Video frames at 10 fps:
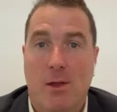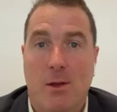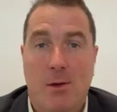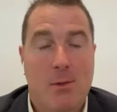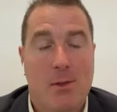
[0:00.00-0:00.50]

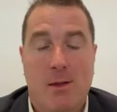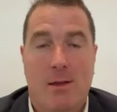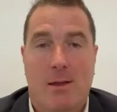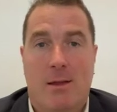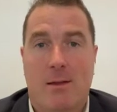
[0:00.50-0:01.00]
That
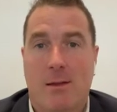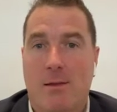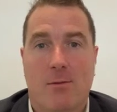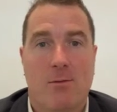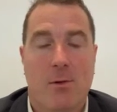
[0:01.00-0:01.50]

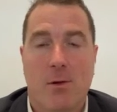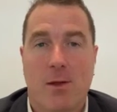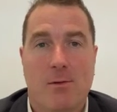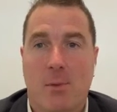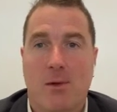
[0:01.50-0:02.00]
it's a very
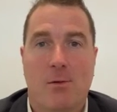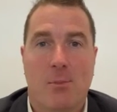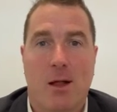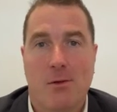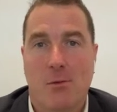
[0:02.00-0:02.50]
special
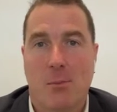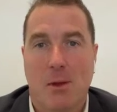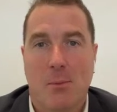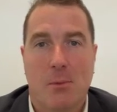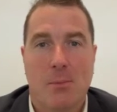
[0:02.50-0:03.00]
place for
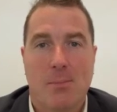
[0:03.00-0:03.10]
people.